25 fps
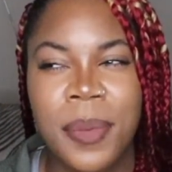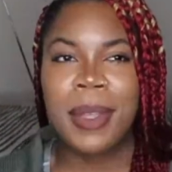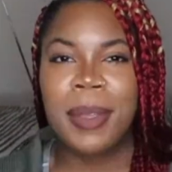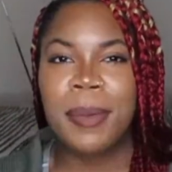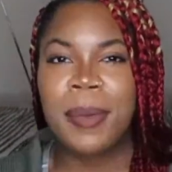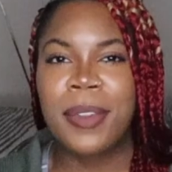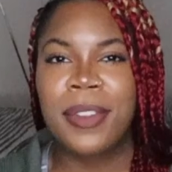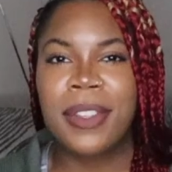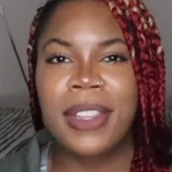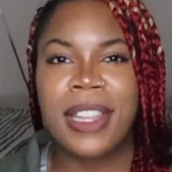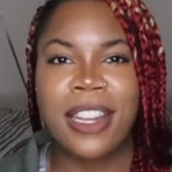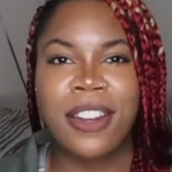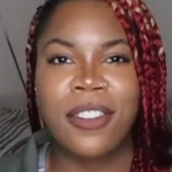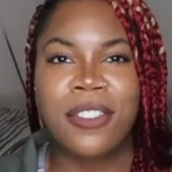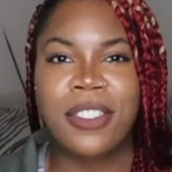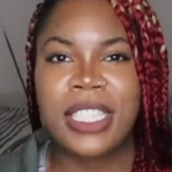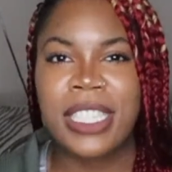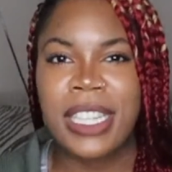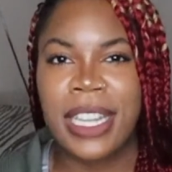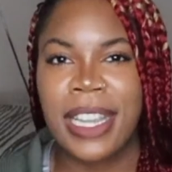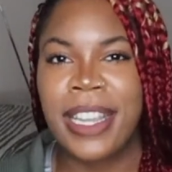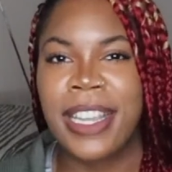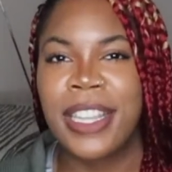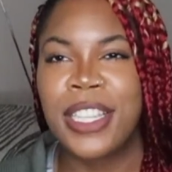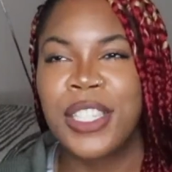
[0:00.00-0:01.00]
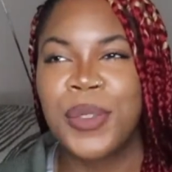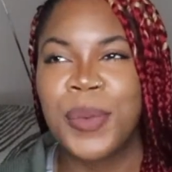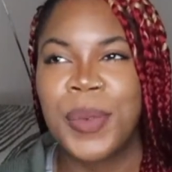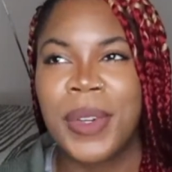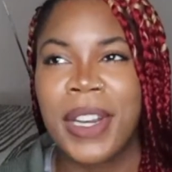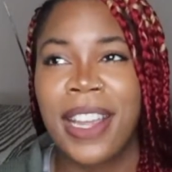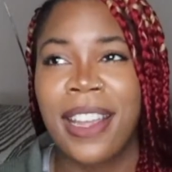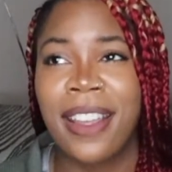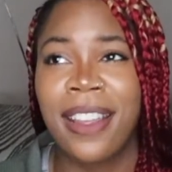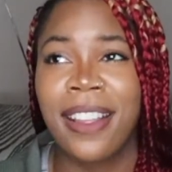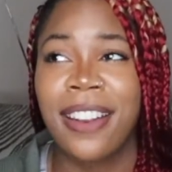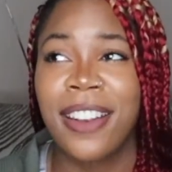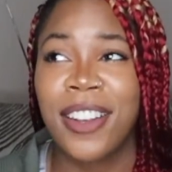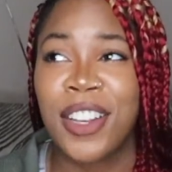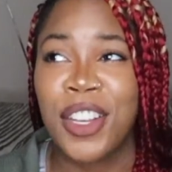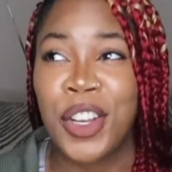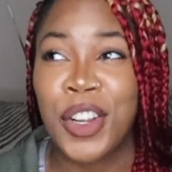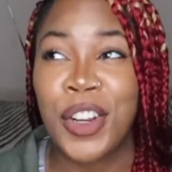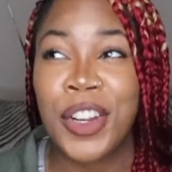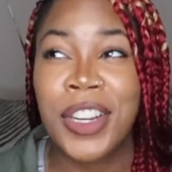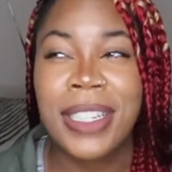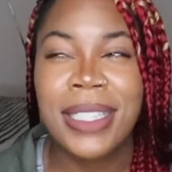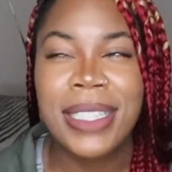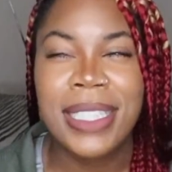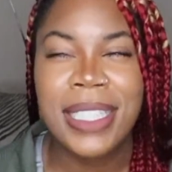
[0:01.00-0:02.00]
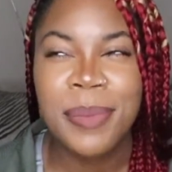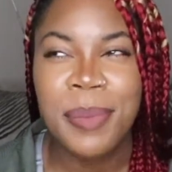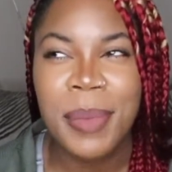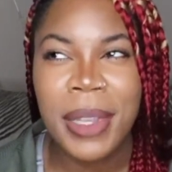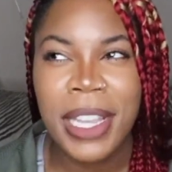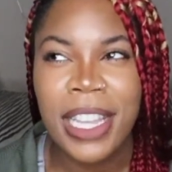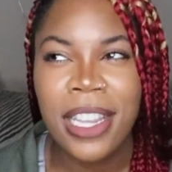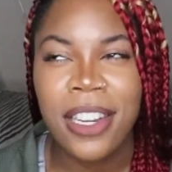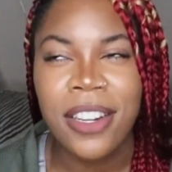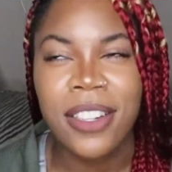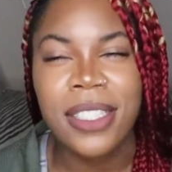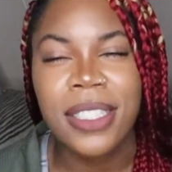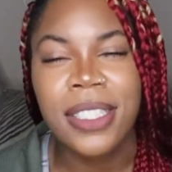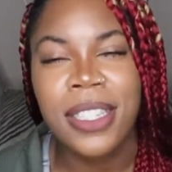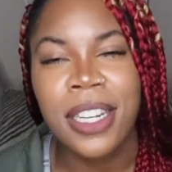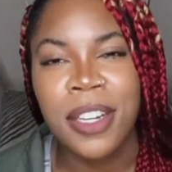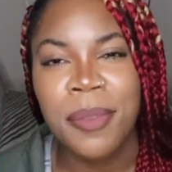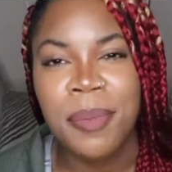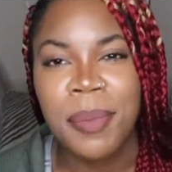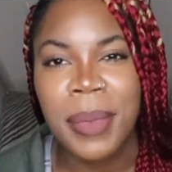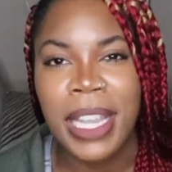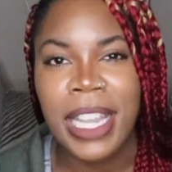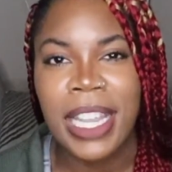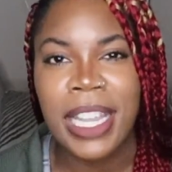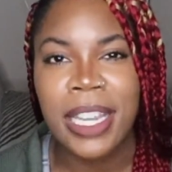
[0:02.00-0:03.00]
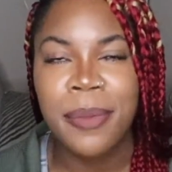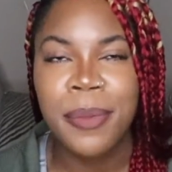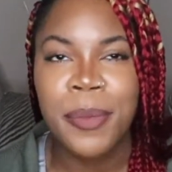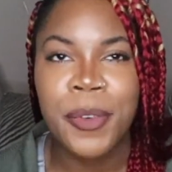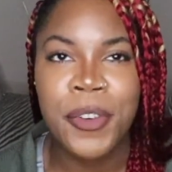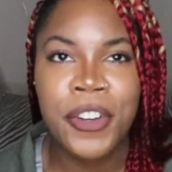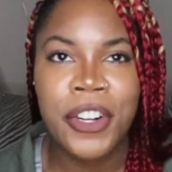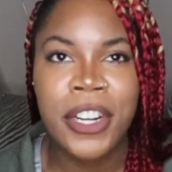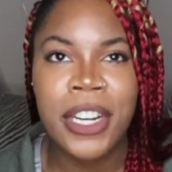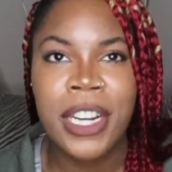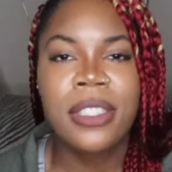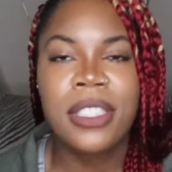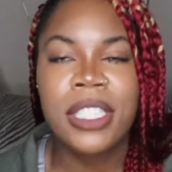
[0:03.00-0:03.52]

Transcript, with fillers: Maybe that'll change when I learn to bake or start baking more.